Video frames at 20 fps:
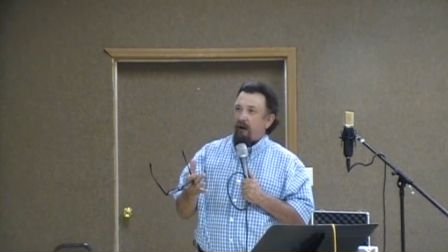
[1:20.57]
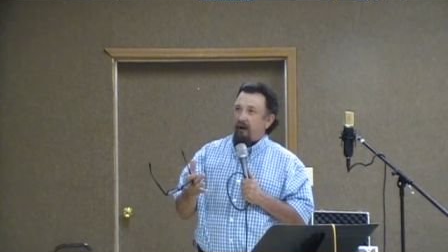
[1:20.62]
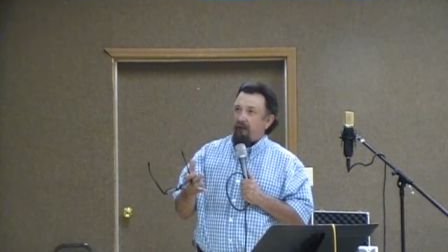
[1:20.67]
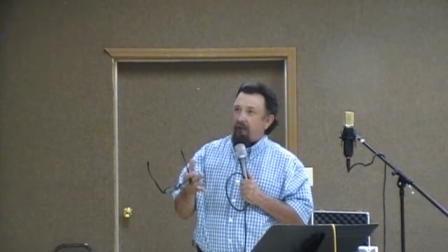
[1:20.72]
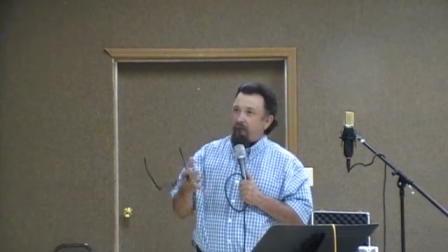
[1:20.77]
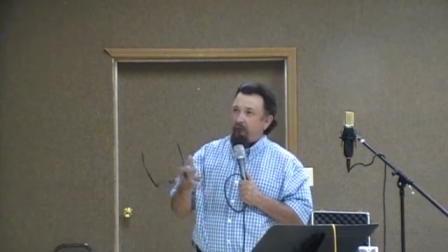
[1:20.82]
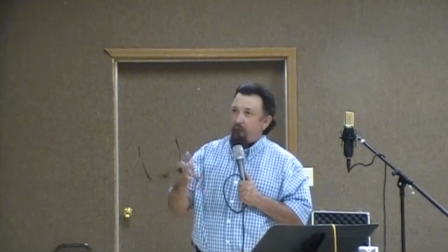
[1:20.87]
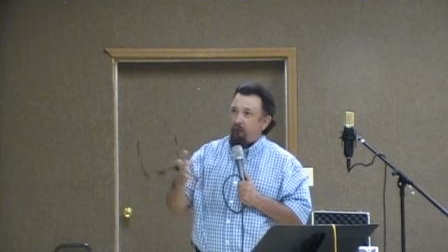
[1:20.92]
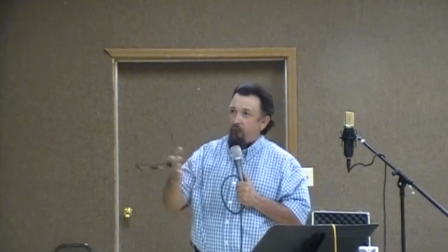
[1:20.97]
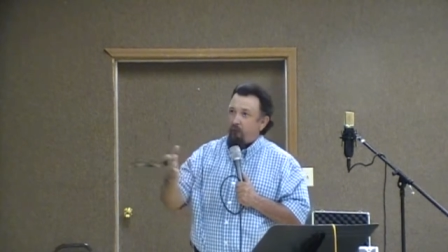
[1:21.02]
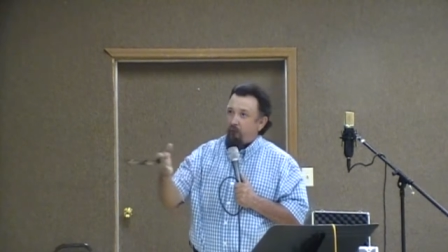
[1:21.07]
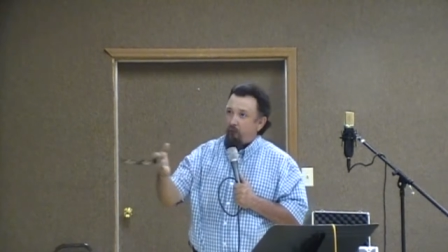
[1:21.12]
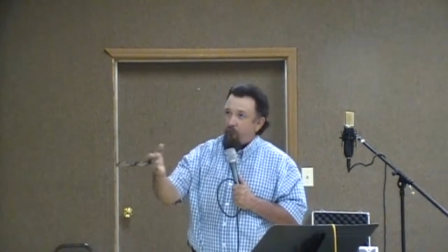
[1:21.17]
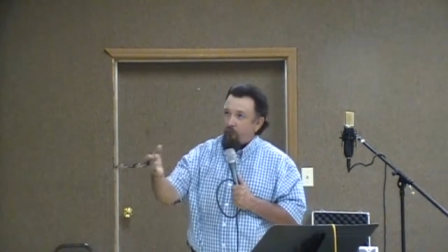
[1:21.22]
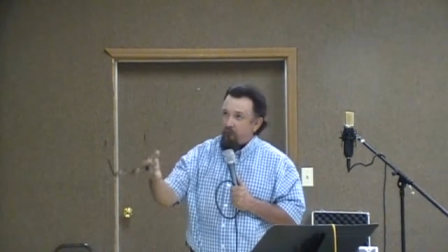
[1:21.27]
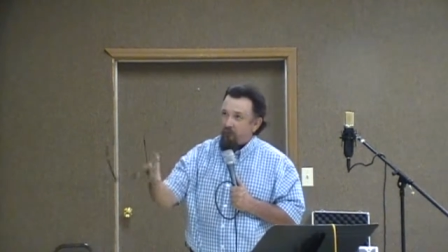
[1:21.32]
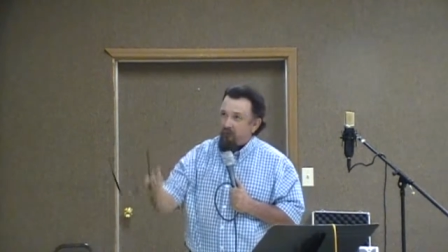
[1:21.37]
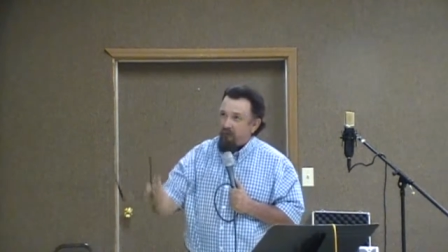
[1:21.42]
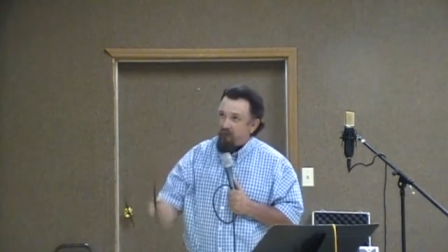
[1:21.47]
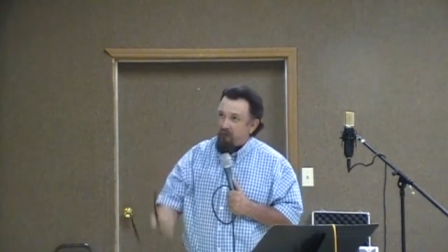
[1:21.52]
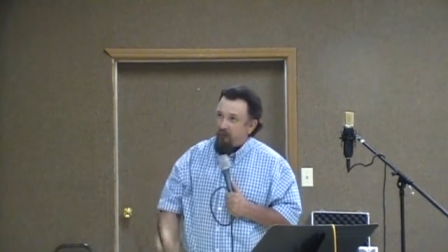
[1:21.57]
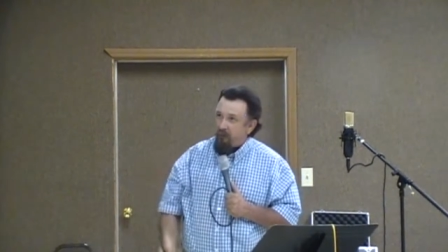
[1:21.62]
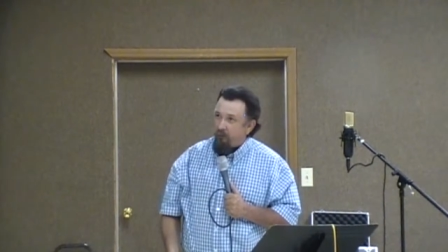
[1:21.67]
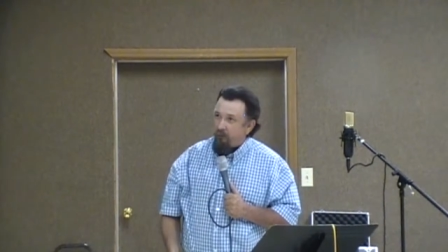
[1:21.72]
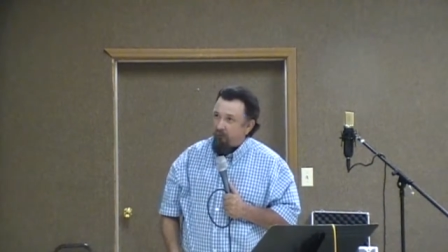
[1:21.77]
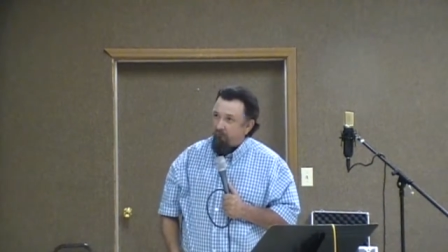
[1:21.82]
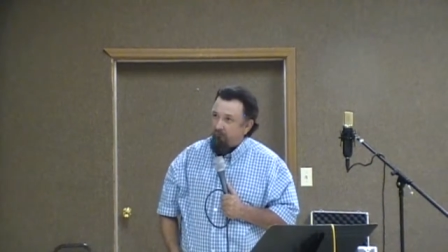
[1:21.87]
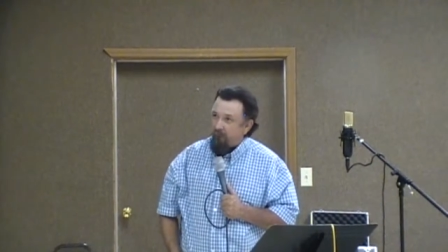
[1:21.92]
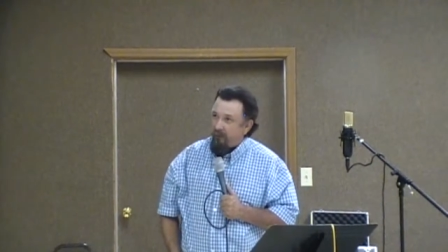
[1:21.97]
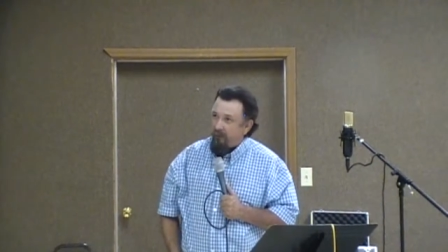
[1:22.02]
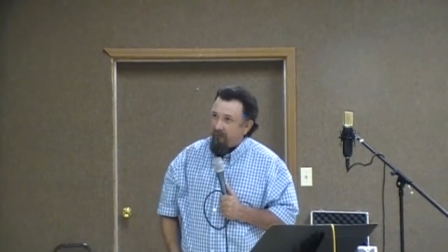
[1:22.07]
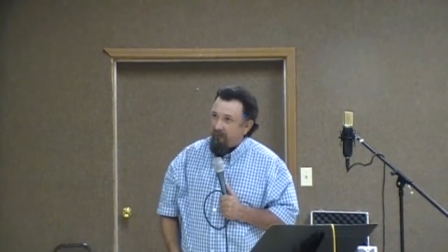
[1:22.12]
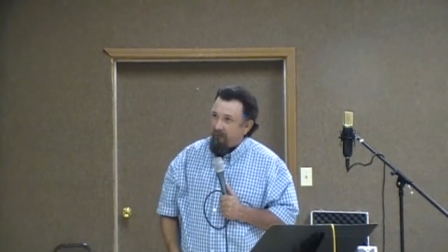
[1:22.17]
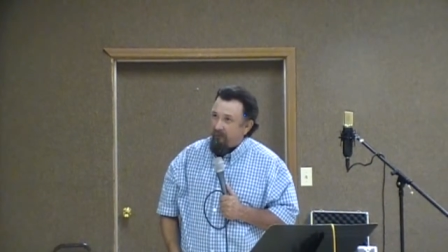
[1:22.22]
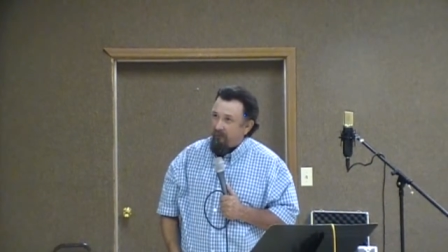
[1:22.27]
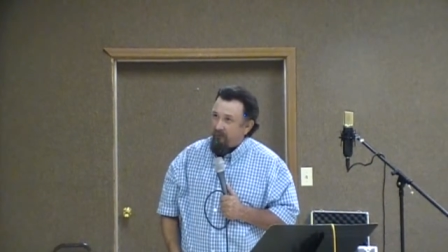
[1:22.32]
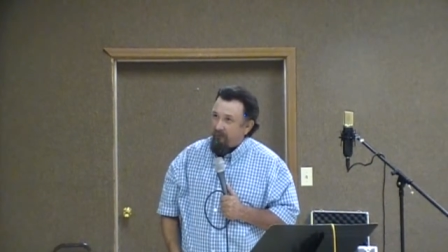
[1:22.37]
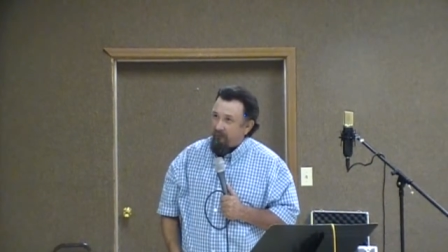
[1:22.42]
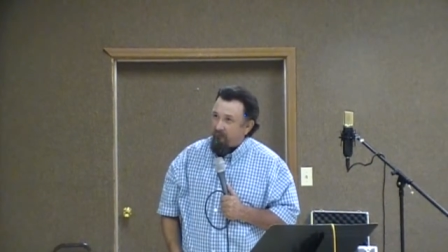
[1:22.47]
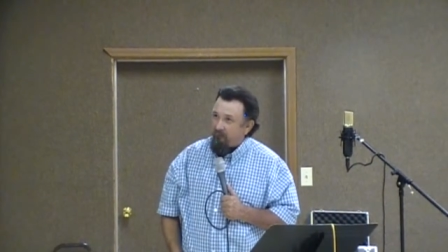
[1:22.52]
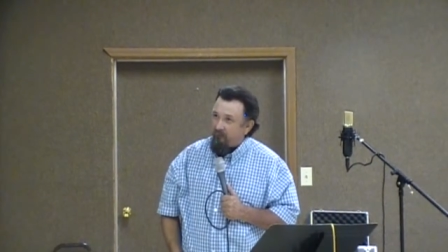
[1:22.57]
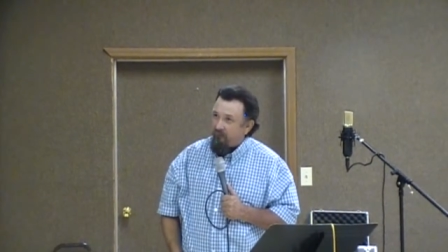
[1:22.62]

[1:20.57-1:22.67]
I know and He calls my name.